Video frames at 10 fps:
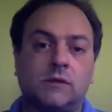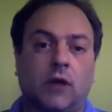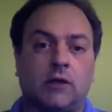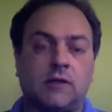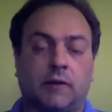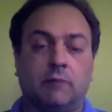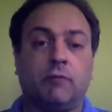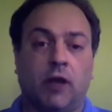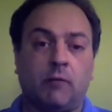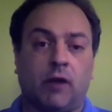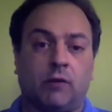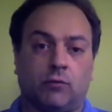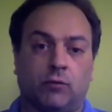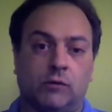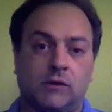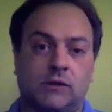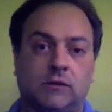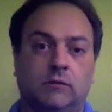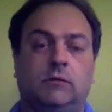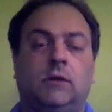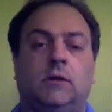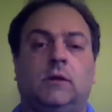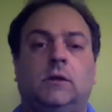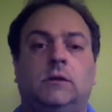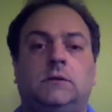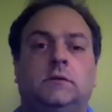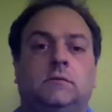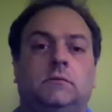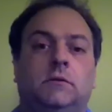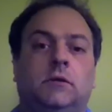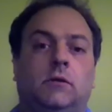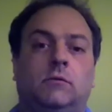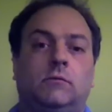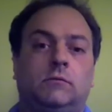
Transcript: uh, took to play by the rules to to you know